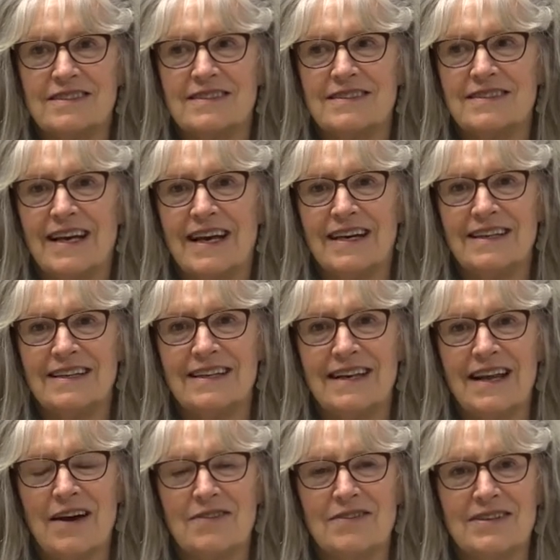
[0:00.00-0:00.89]
Society
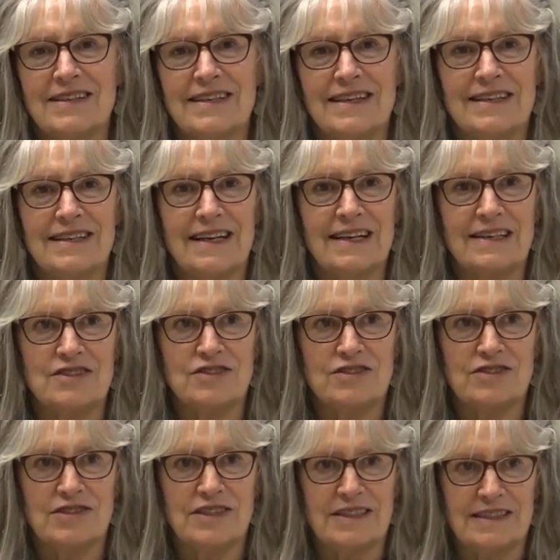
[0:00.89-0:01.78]
Now and Then
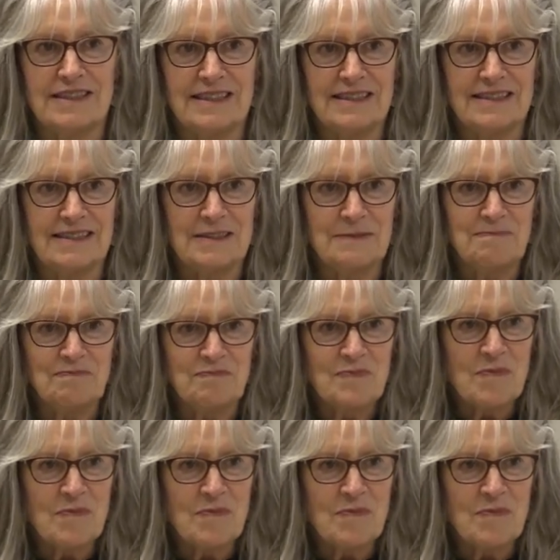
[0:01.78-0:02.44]
lecture series.